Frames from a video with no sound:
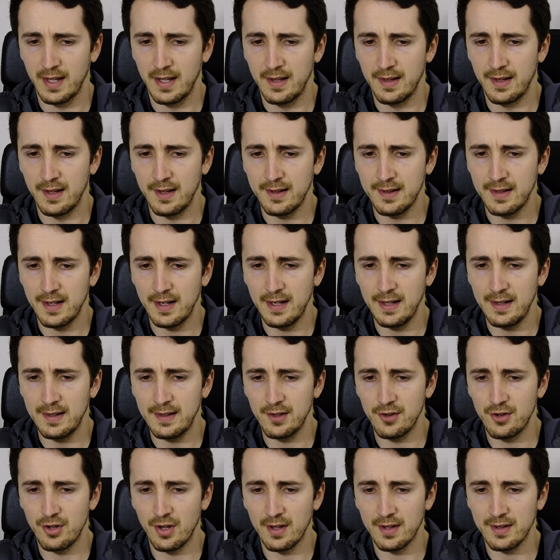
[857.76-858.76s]
This study
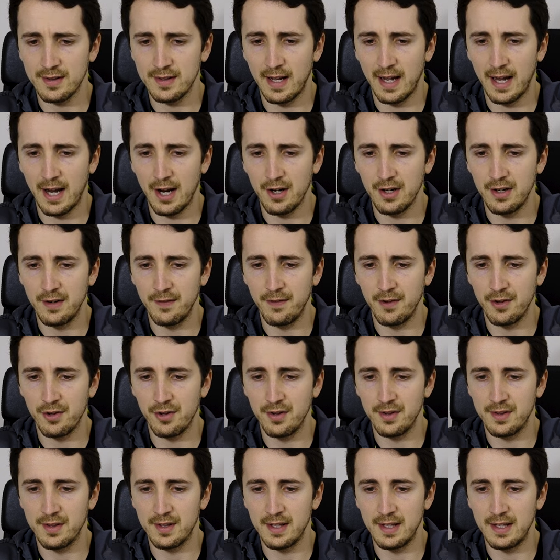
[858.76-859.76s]
suggests that iron
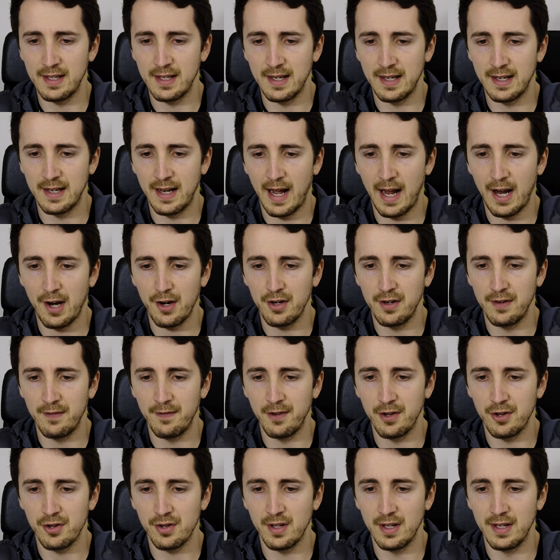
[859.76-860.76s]
deficiency and iron
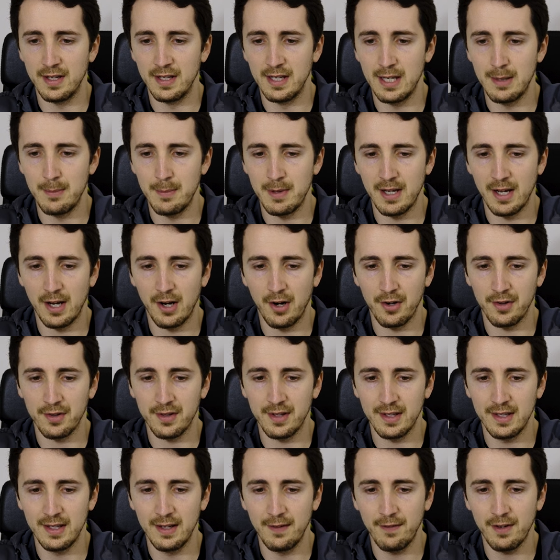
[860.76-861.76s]
deficient anemia are
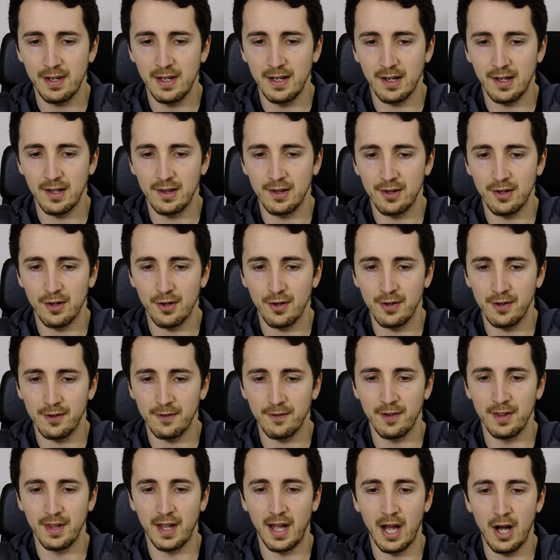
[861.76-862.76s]
significant concerns
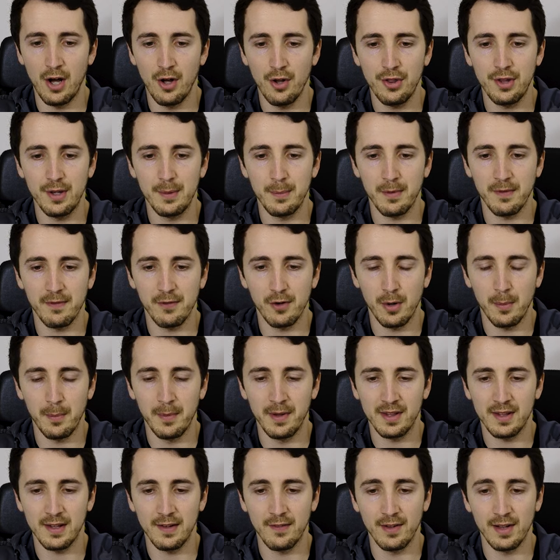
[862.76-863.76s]
for the health and
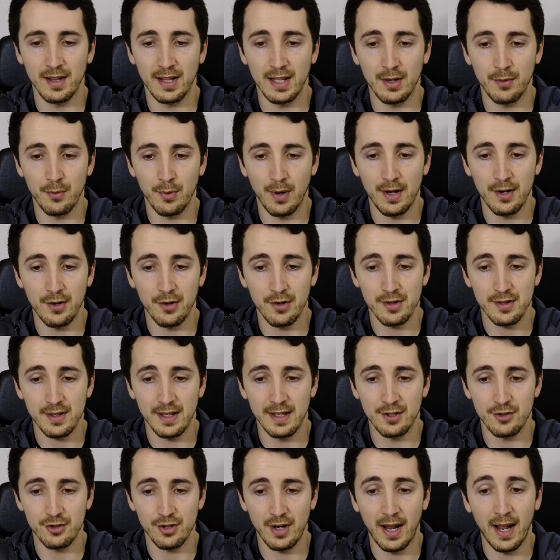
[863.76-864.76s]
performance of elite runners
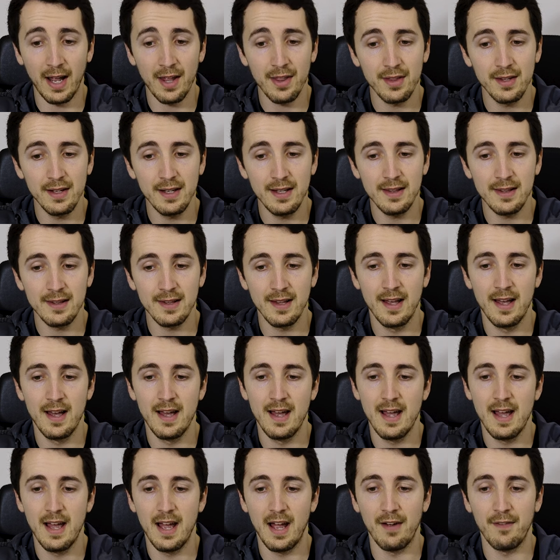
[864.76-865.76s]
and triathletes,
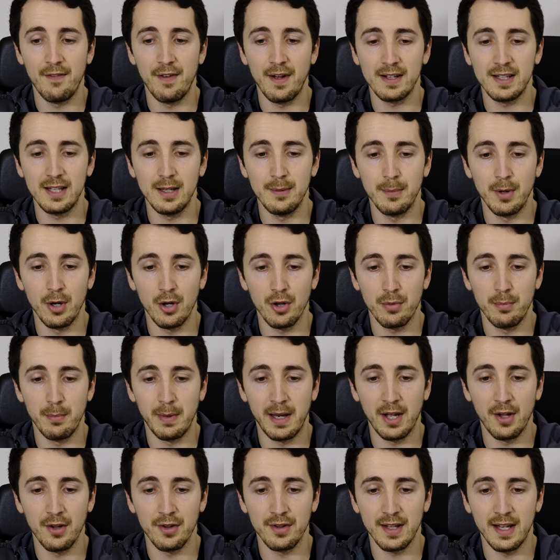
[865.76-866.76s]
affecting both
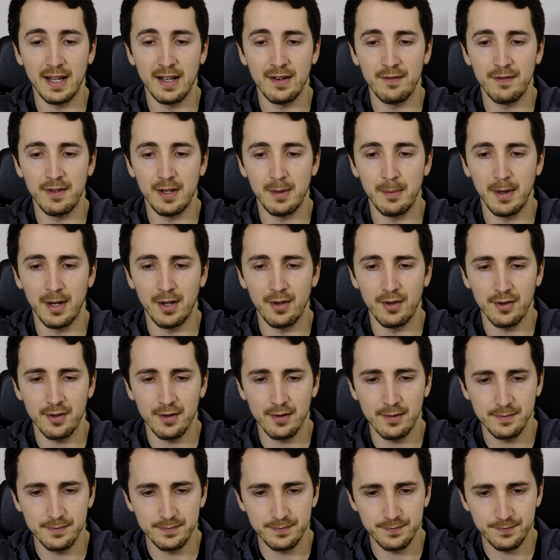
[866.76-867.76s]
males and females.